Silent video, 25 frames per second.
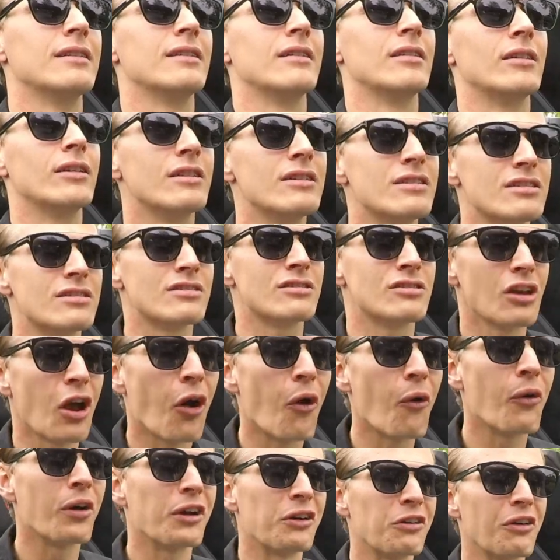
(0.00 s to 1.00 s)
It's
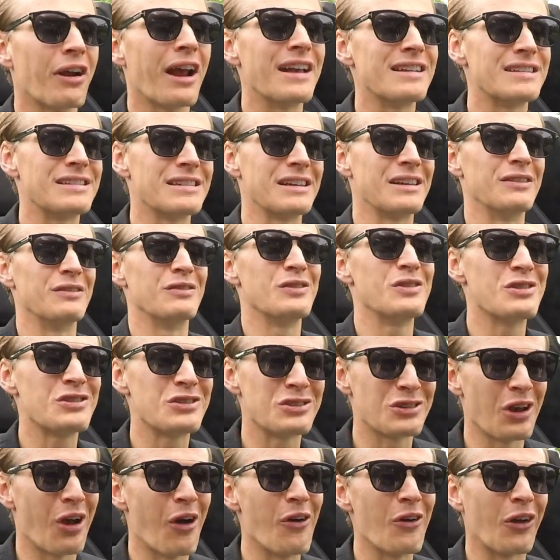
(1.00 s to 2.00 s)
so aggressive,
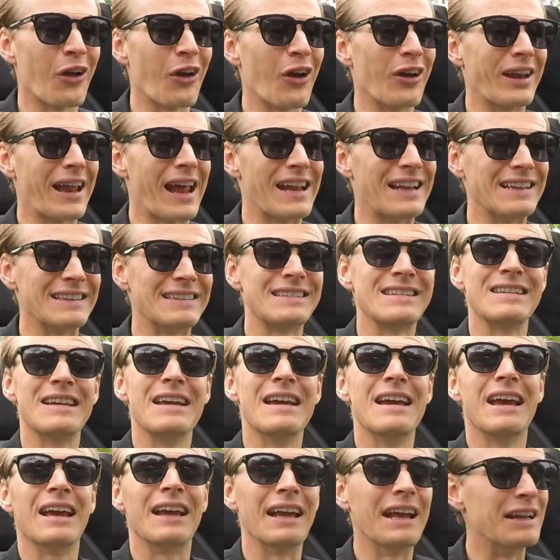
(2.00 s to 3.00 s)
so good, and it's
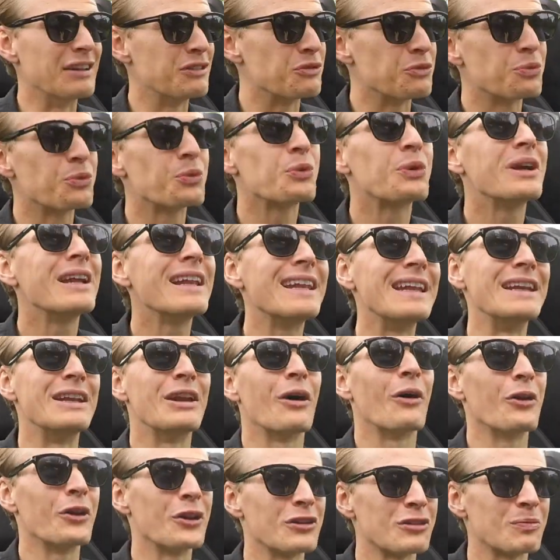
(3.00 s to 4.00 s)
really
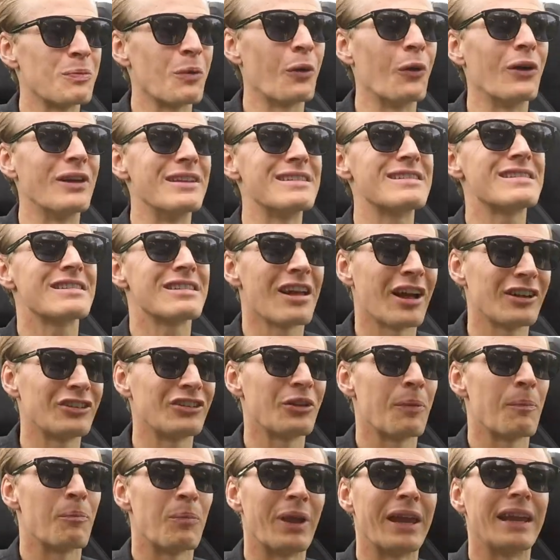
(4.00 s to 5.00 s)
noticeable. It's such a
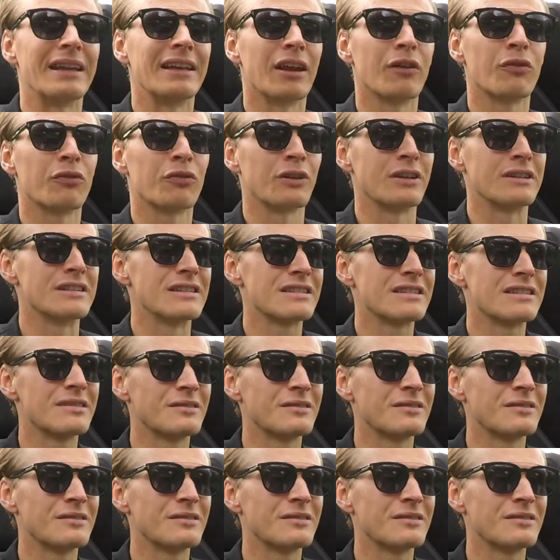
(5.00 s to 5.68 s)
big difference.